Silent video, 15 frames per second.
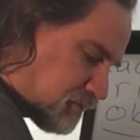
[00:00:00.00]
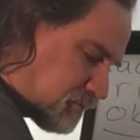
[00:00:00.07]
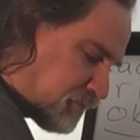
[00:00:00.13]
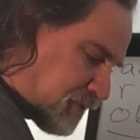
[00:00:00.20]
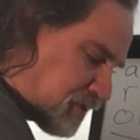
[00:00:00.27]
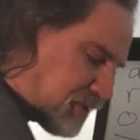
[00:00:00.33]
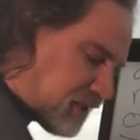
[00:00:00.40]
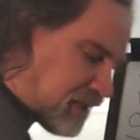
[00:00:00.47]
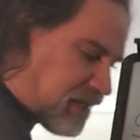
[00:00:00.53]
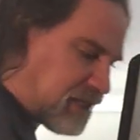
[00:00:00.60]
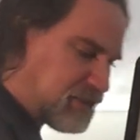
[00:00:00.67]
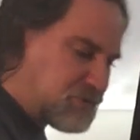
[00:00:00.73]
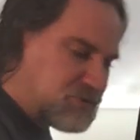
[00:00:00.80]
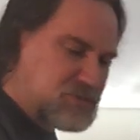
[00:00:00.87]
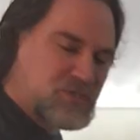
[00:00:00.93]
We
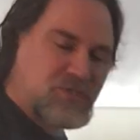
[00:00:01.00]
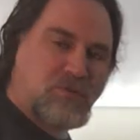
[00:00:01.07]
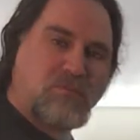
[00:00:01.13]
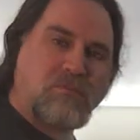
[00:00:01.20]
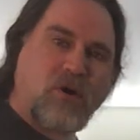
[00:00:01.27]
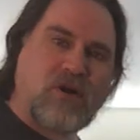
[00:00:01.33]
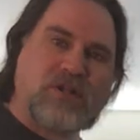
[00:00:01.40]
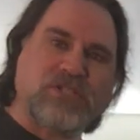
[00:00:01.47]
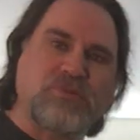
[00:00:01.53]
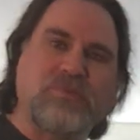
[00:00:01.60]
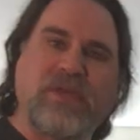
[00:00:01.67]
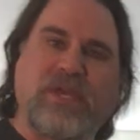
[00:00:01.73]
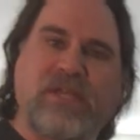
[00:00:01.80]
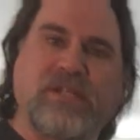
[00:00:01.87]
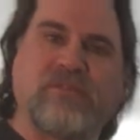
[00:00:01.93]
indicate those little marks
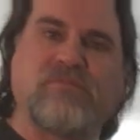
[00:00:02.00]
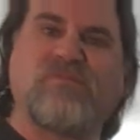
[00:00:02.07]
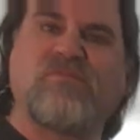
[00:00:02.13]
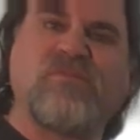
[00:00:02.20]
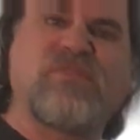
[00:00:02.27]
mean